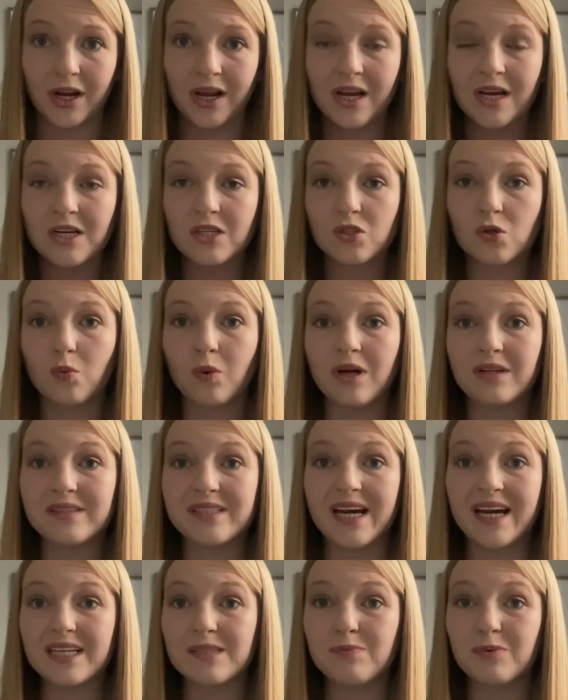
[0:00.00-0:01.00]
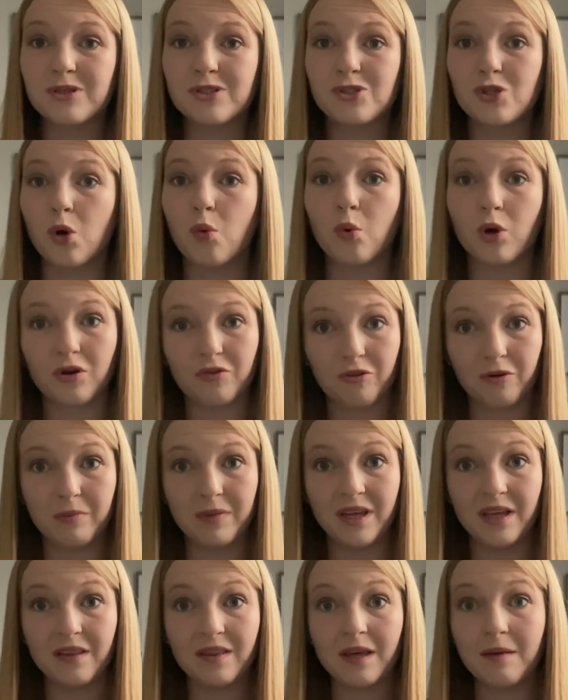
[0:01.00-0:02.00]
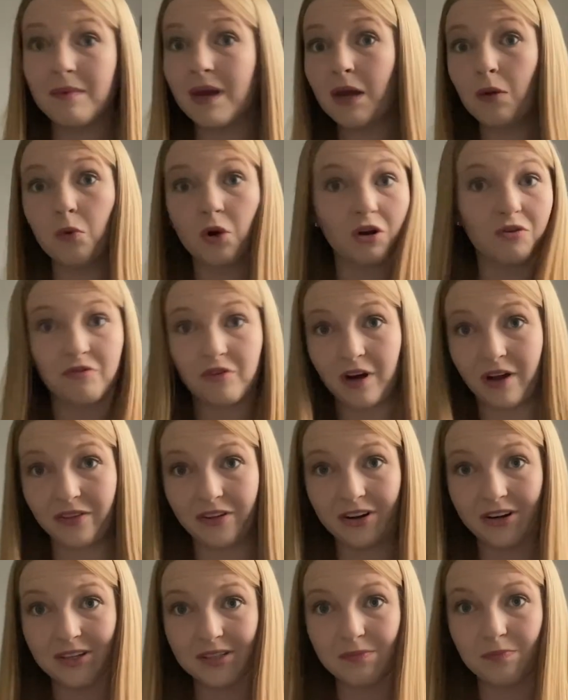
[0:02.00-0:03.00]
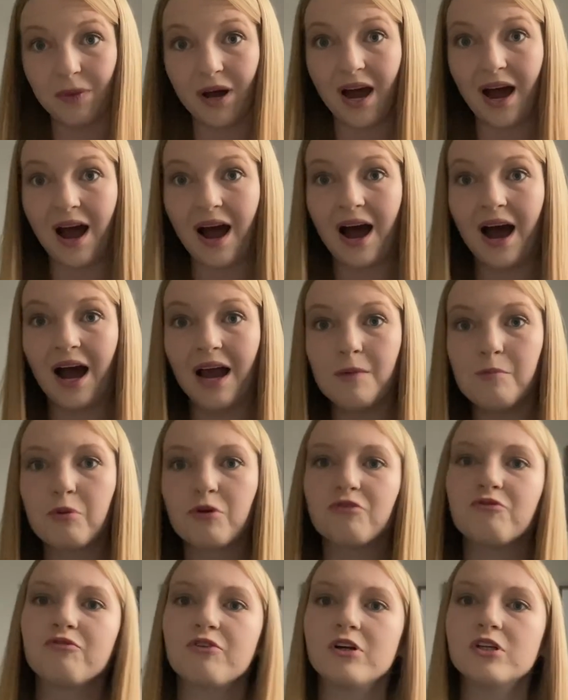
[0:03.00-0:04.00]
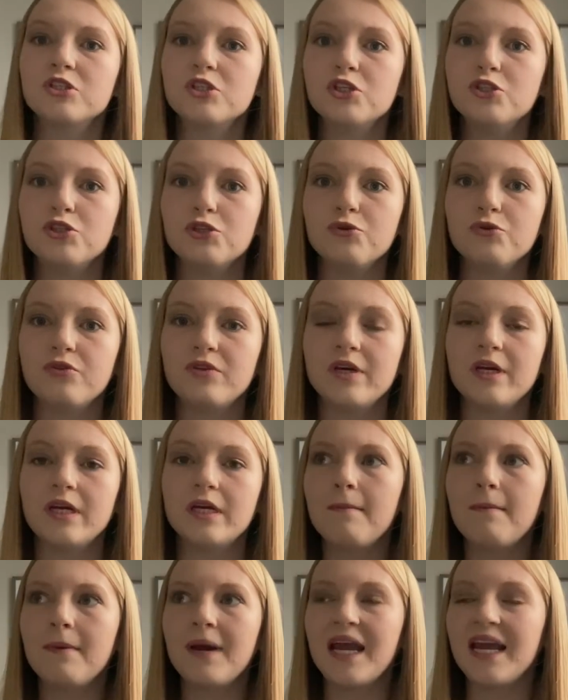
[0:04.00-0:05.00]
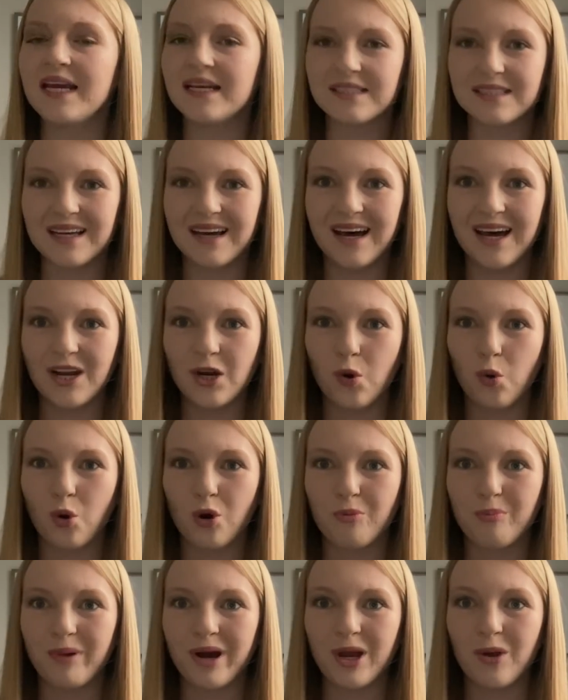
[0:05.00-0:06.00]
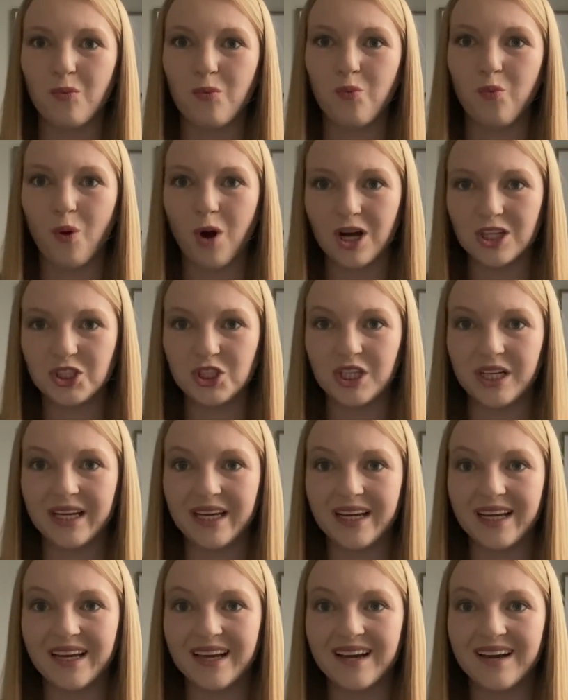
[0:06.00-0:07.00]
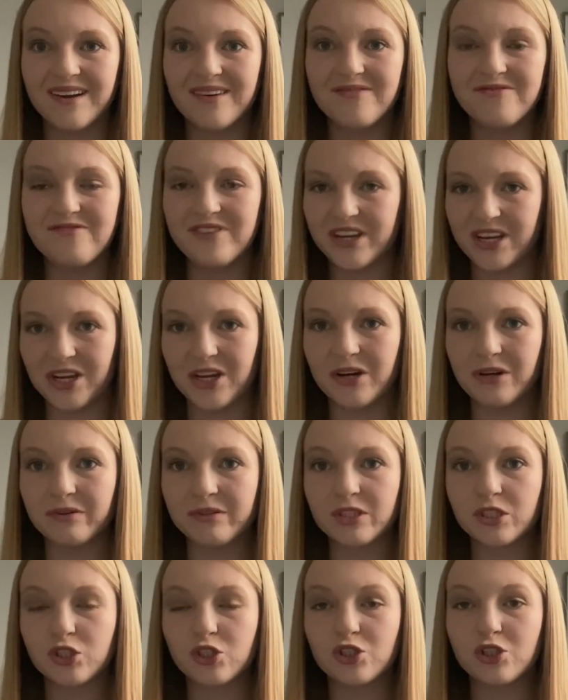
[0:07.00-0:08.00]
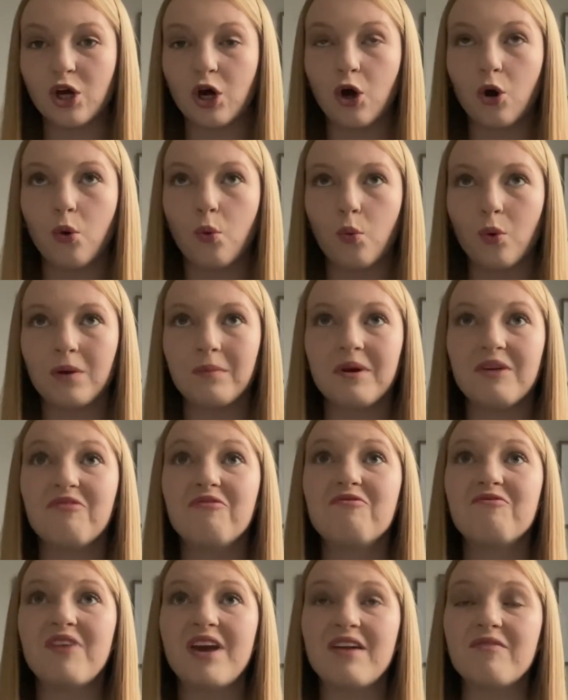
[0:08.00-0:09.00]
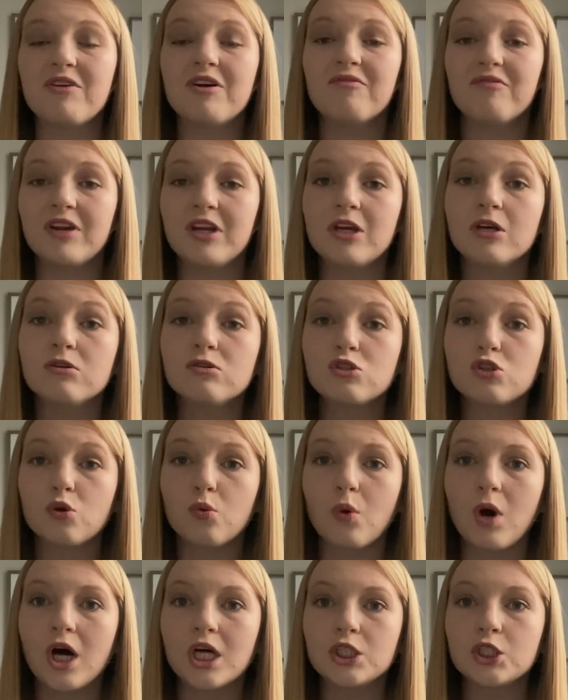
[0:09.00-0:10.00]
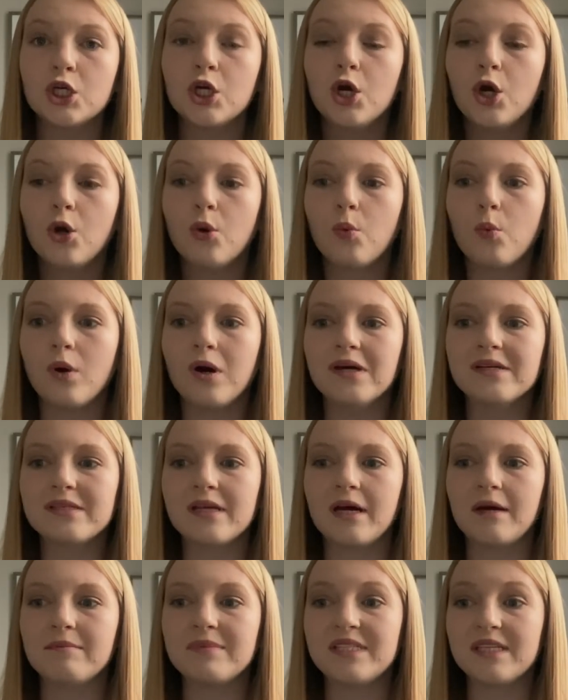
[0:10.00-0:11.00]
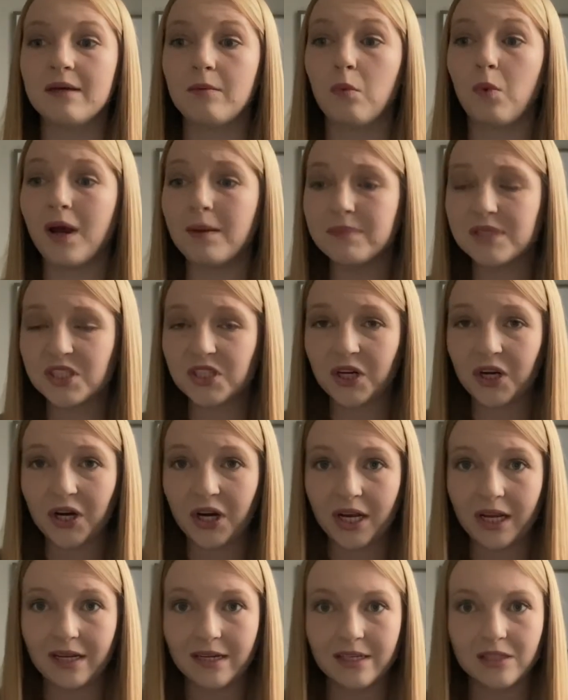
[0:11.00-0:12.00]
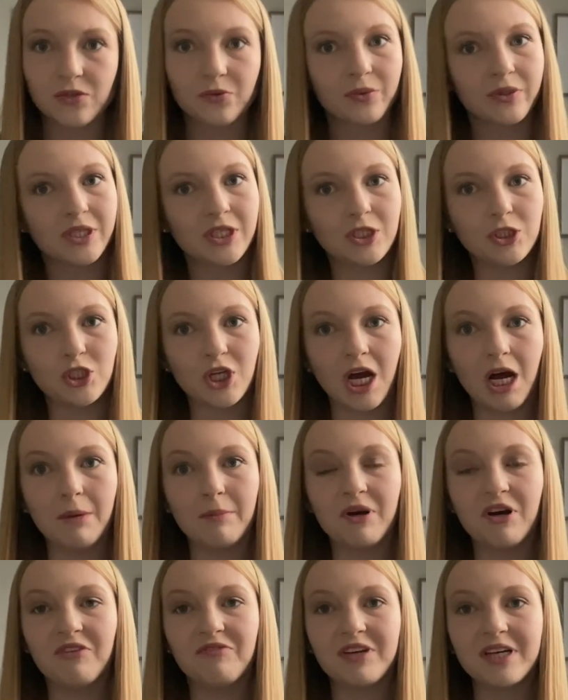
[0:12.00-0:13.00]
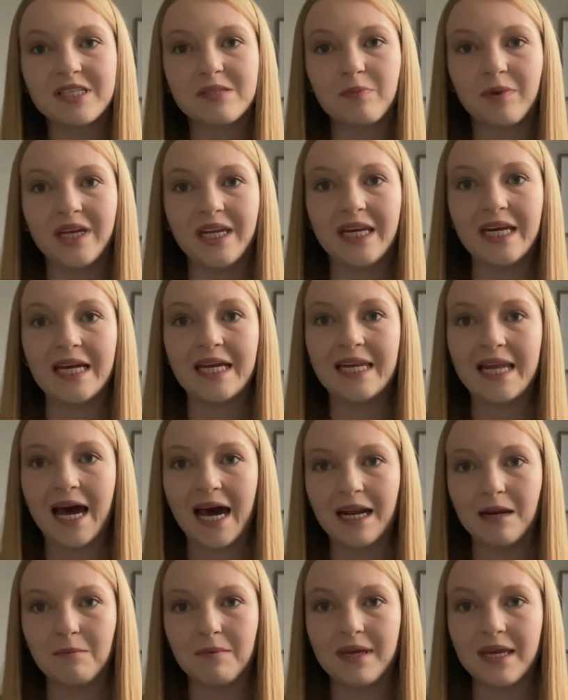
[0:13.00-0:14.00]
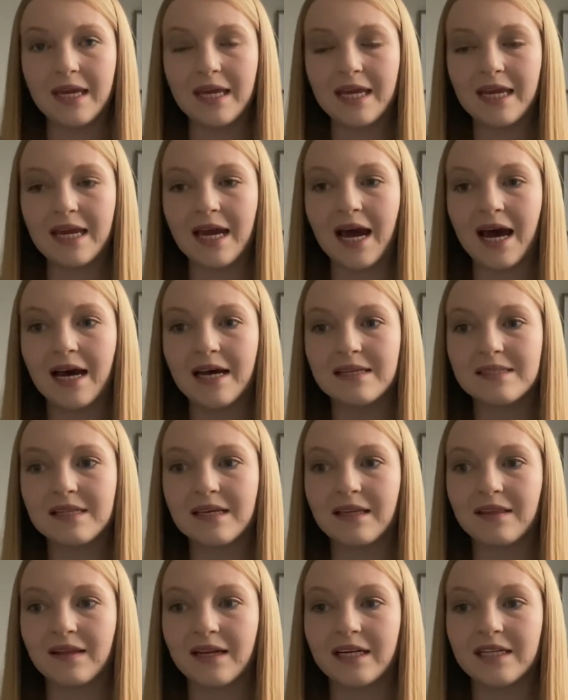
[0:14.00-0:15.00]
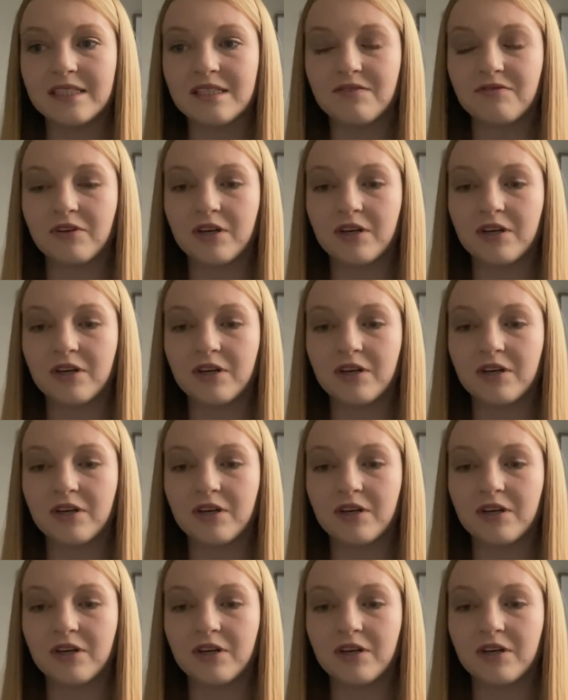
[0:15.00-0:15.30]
So while textbooks don't work for me, they may work for others, but I prefer to do things hands-on or by watching videos. So one of my favorite videos to watch was Sam Webster. He does a really good job of explaining anatomy. He has a lot of different